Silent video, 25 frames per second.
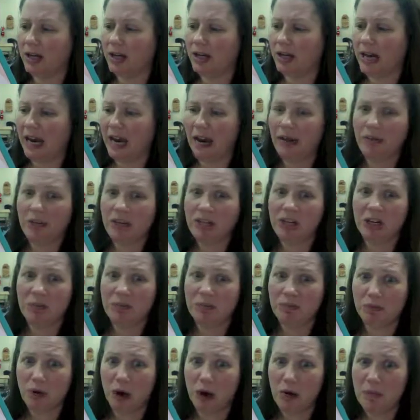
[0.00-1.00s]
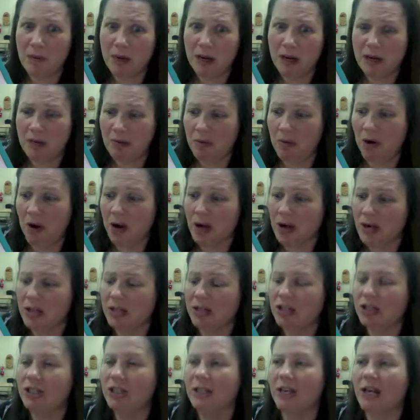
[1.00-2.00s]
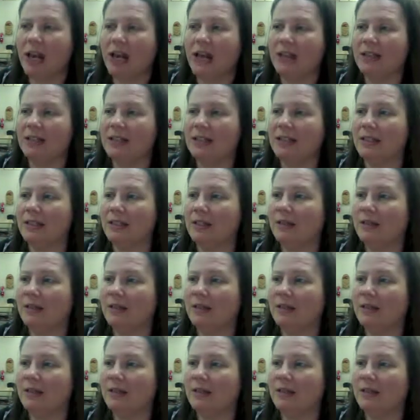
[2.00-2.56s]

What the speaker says: Can't we jump rope anymore? She asked.